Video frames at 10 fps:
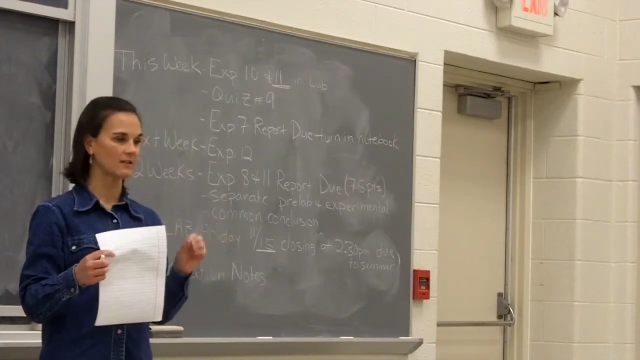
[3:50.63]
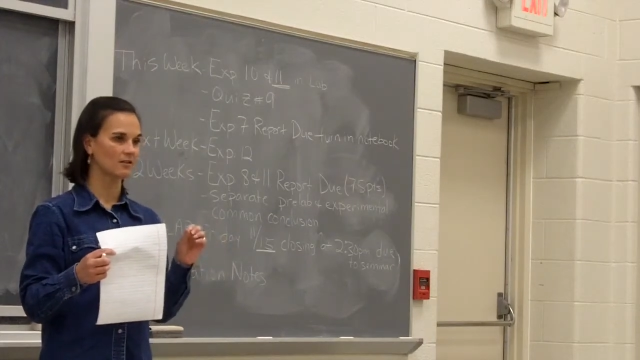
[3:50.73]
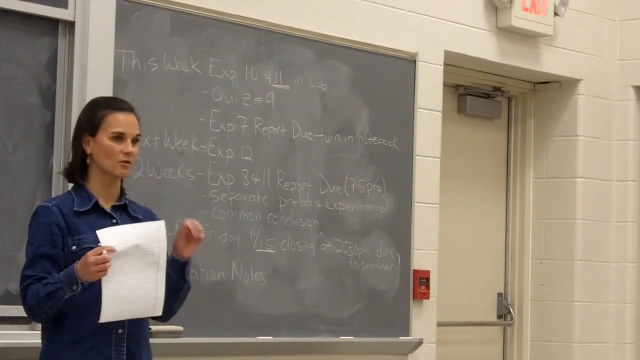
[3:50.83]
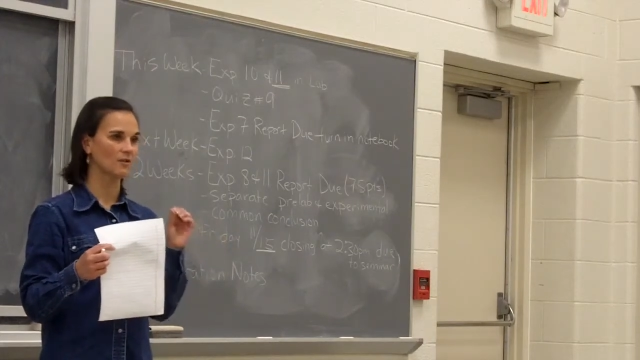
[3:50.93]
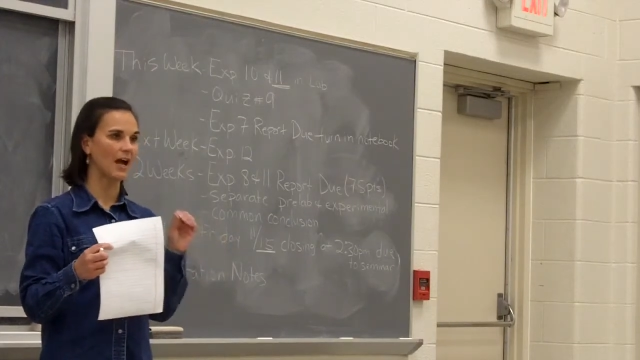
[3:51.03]

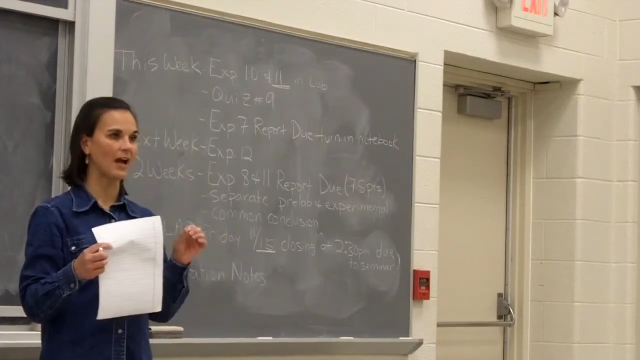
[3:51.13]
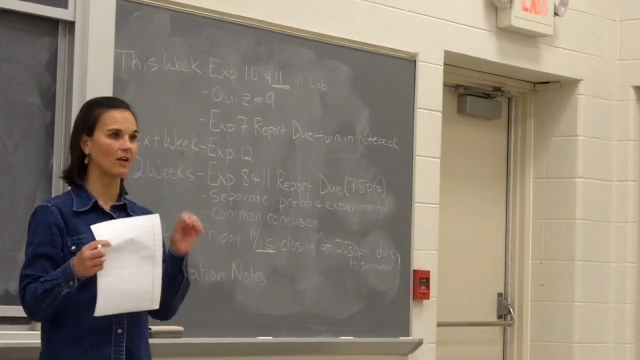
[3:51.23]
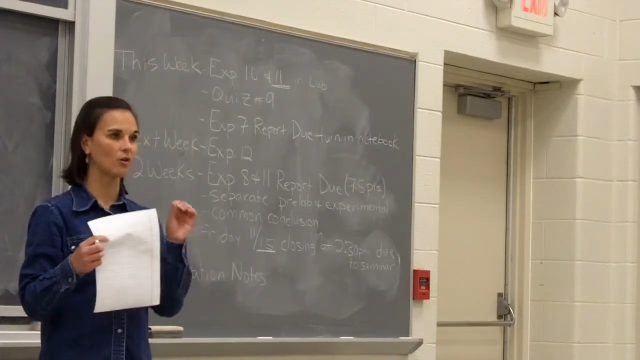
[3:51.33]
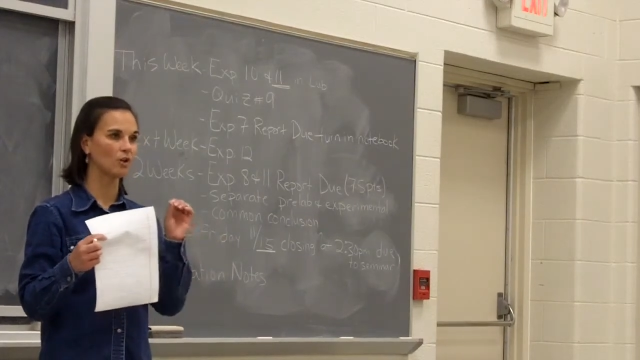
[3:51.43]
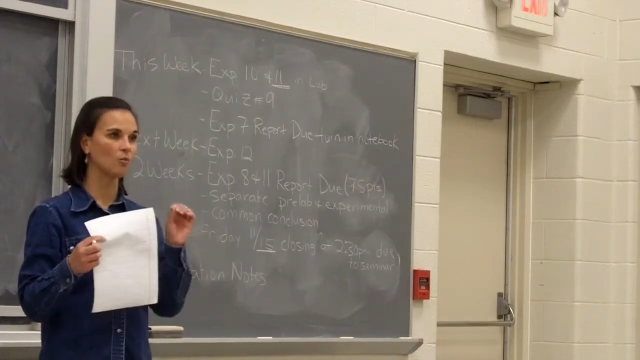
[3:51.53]
so not
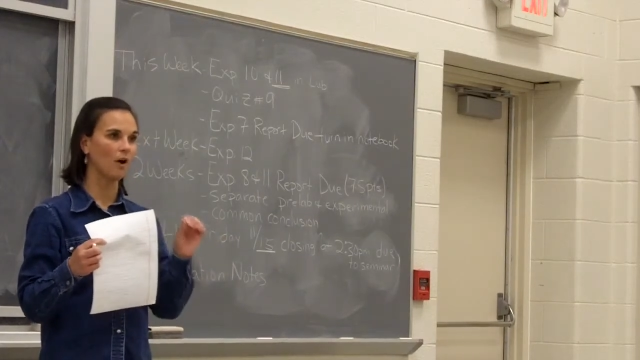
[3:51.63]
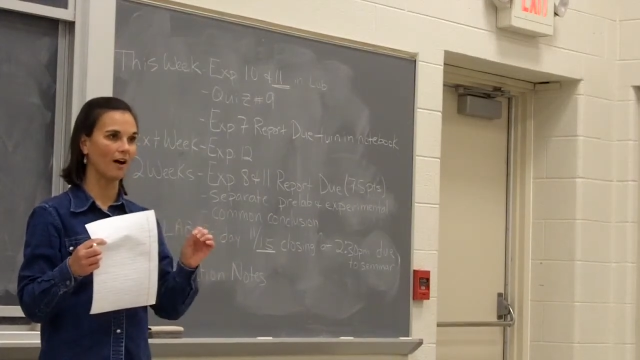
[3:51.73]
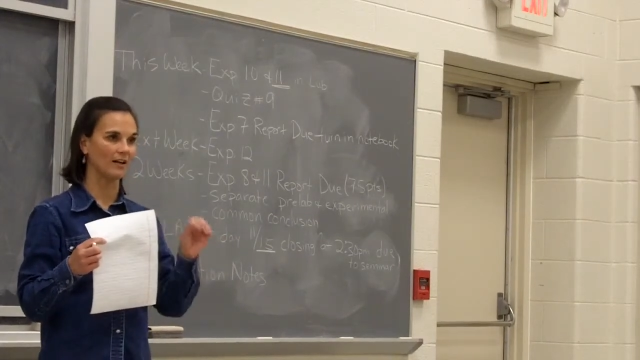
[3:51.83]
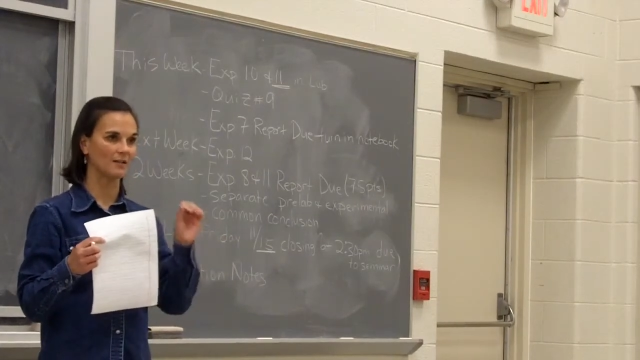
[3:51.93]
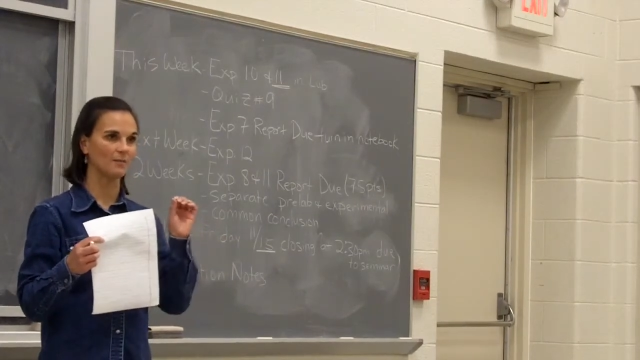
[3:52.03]
you
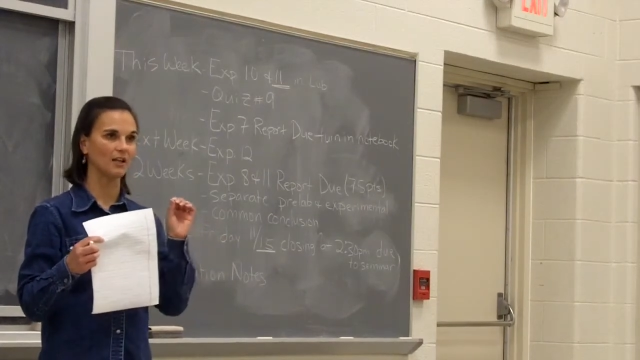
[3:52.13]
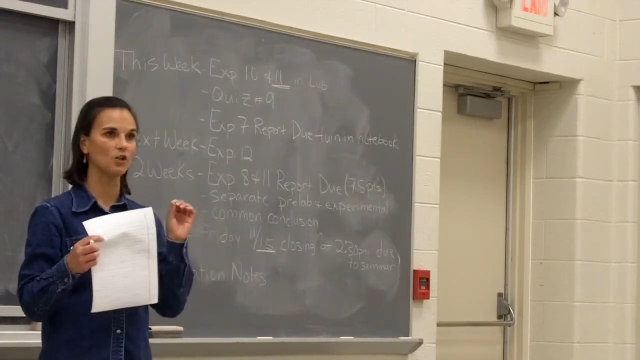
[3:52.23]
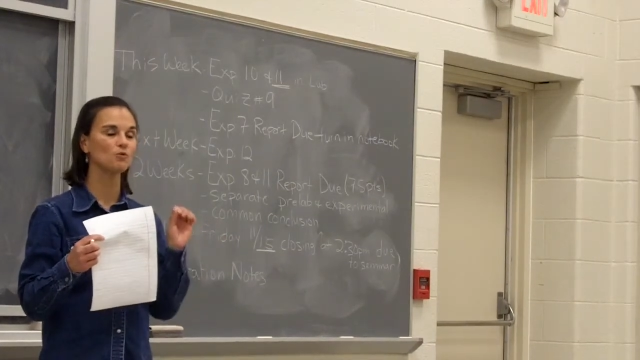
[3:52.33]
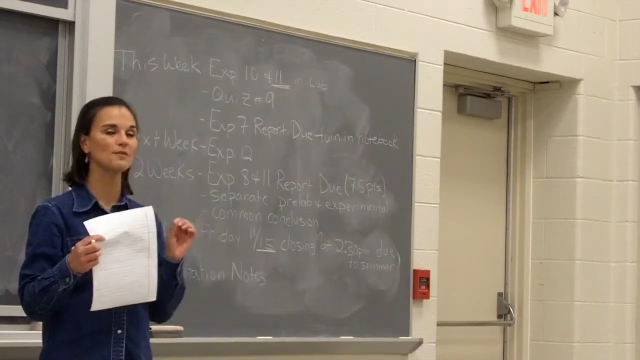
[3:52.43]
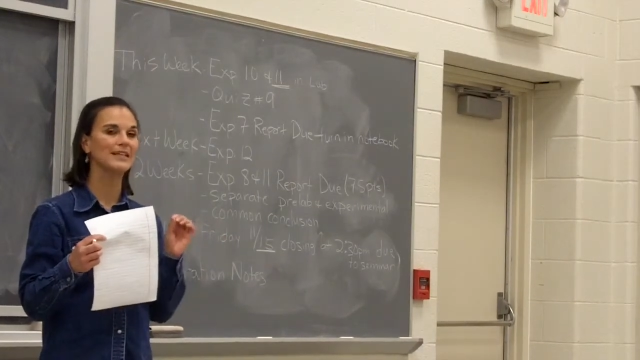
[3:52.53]
want, but
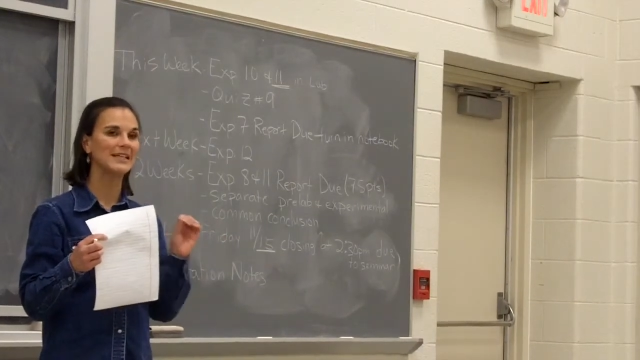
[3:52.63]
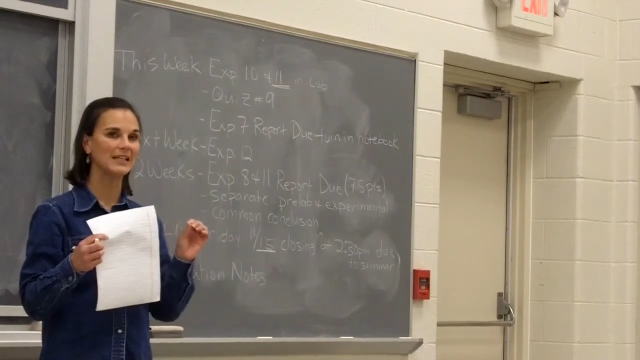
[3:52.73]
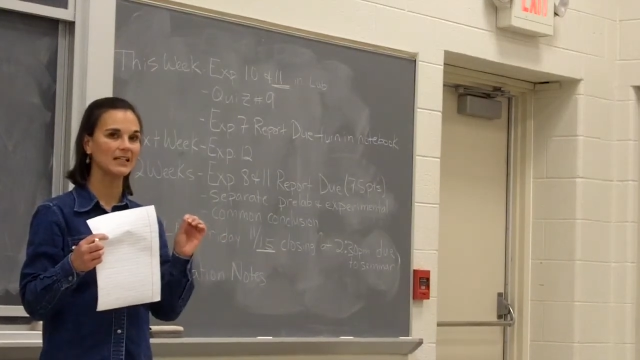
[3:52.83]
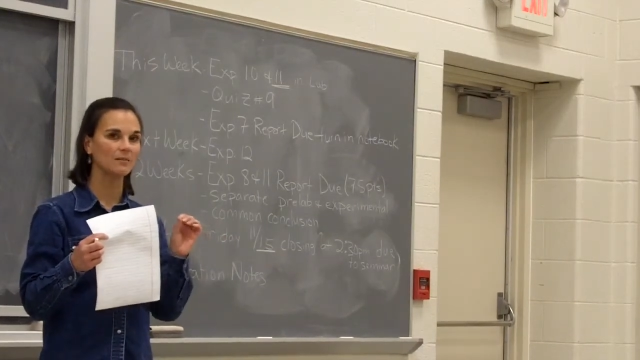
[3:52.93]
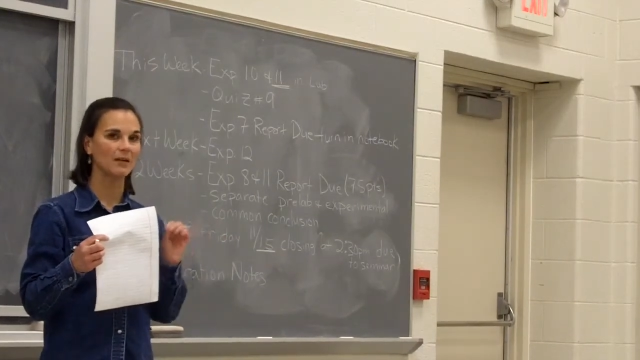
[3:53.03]
you
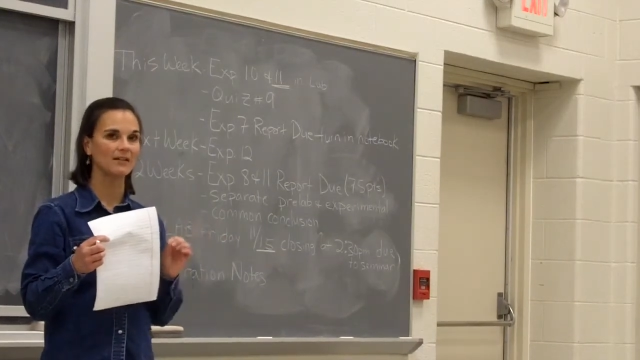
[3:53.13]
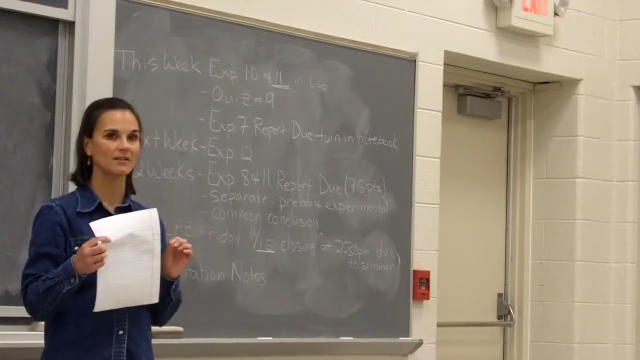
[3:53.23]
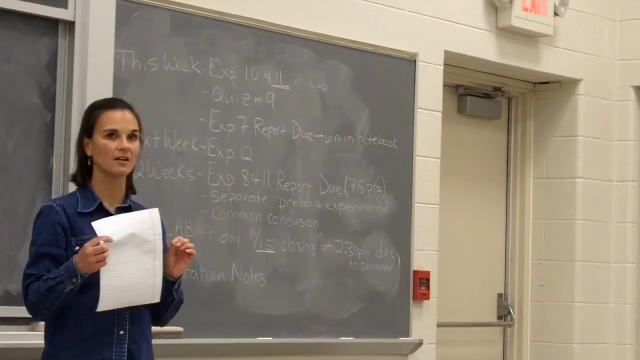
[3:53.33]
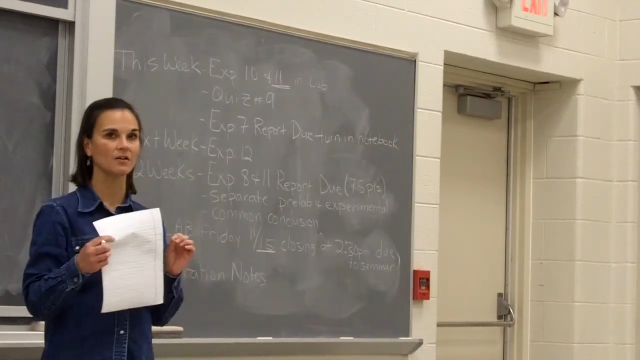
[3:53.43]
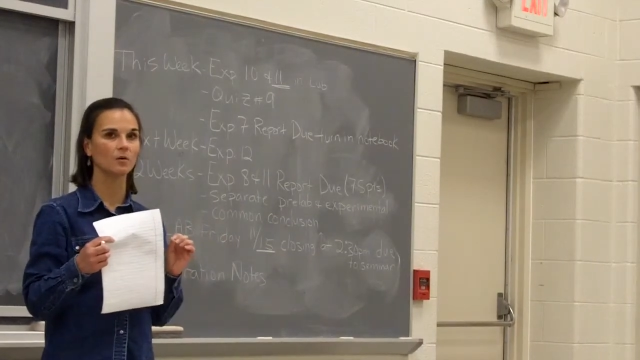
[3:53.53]
need
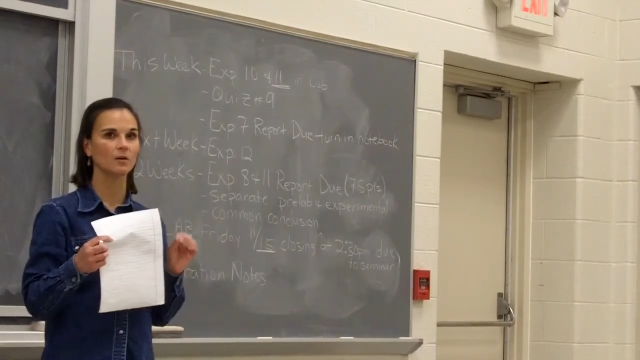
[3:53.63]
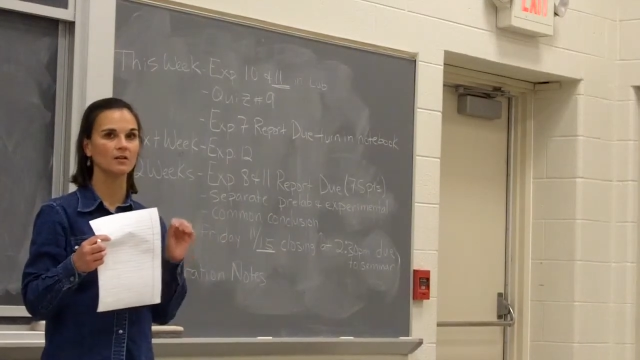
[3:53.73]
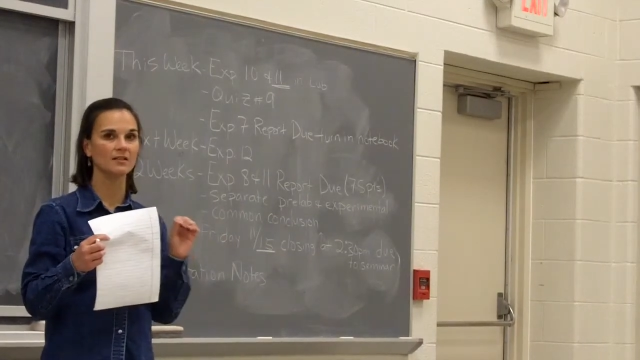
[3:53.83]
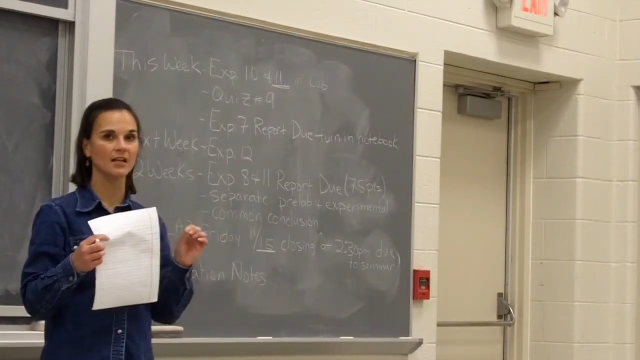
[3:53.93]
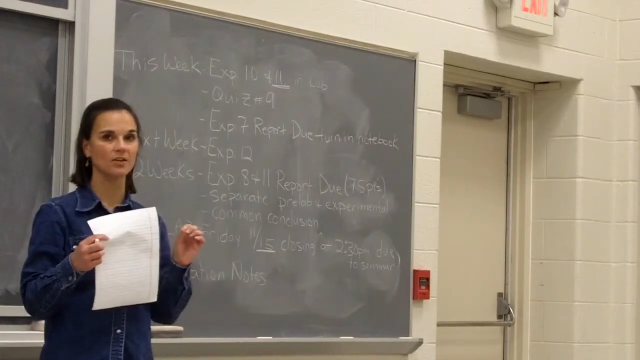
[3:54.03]
based on
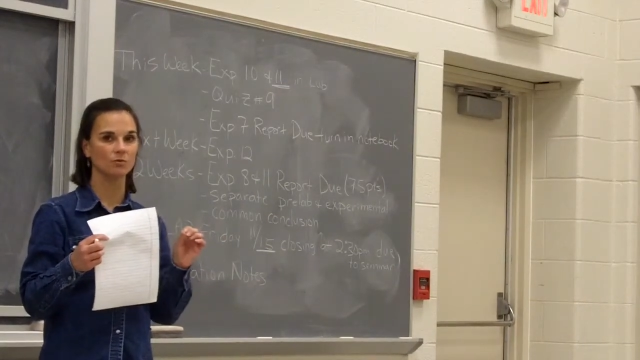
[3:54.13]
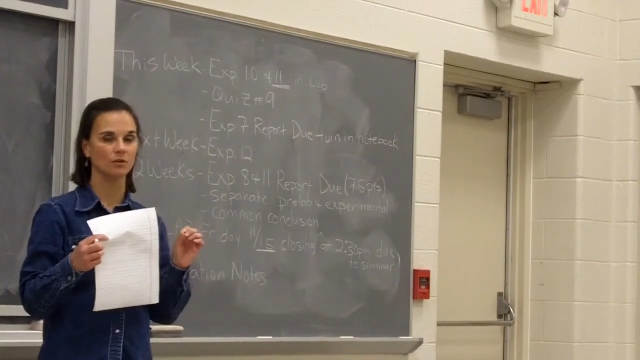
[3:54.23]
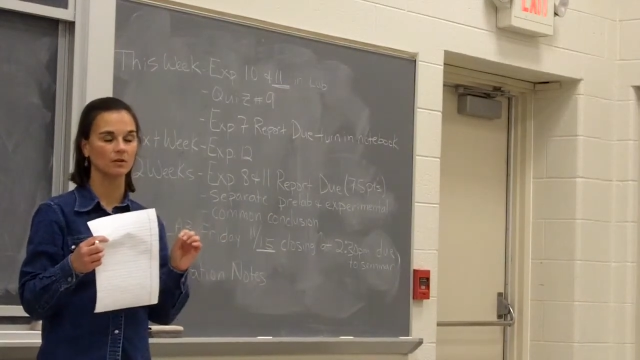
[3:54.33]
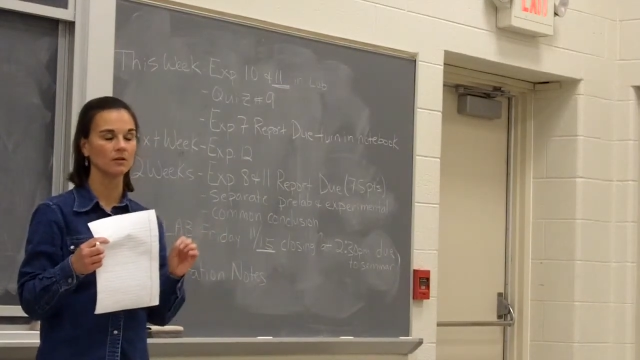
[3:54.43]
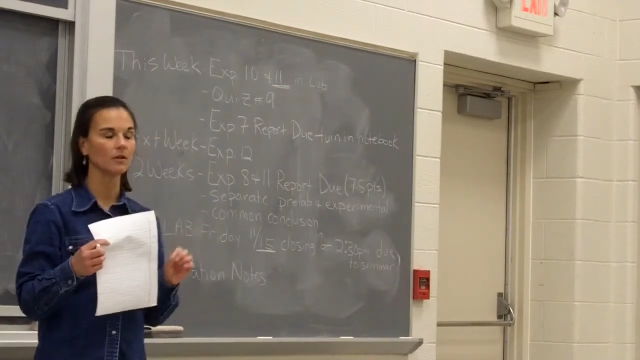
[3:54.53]
your
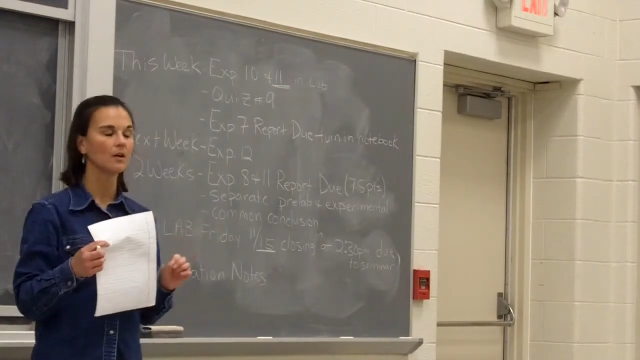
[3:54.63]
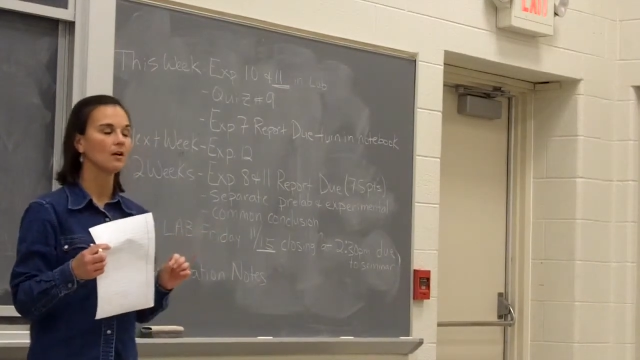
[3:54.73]
schedule,